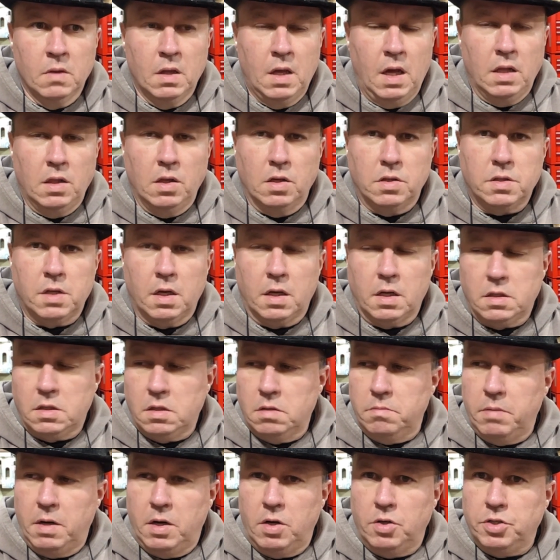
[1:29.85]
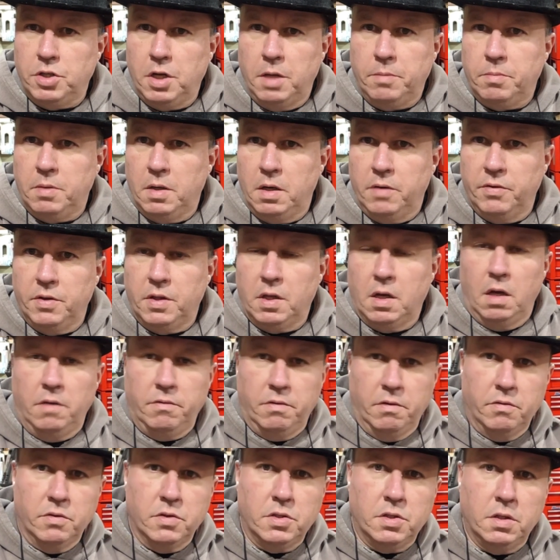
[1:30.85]
It looks like it's in better shape than everything I've
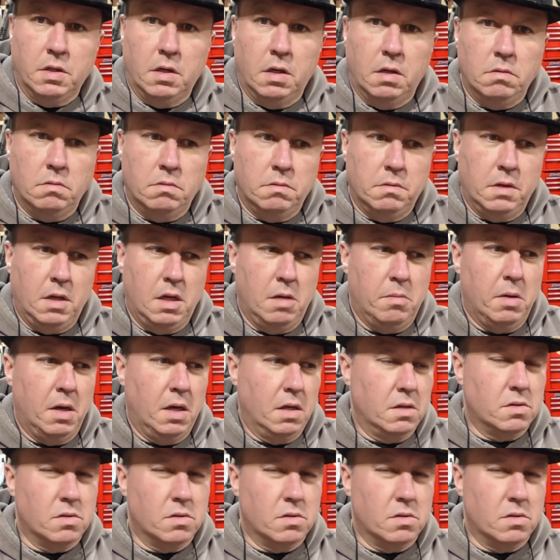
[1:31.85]
ever seen on eBay.